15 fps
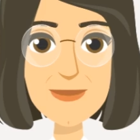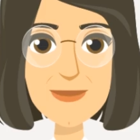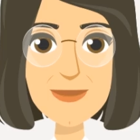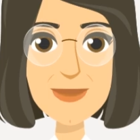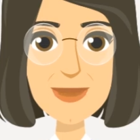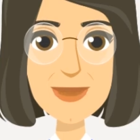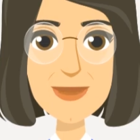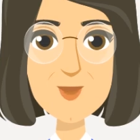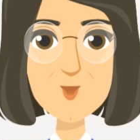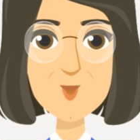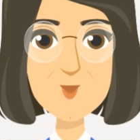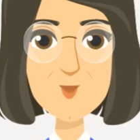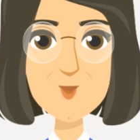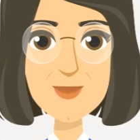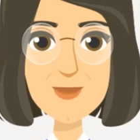Be thorough
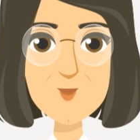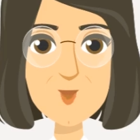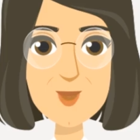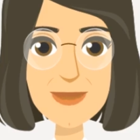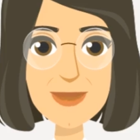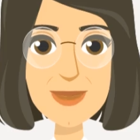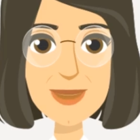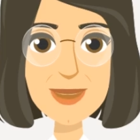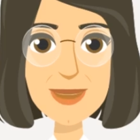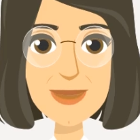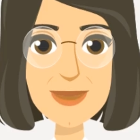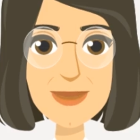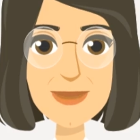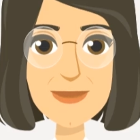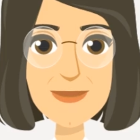to avoid delays.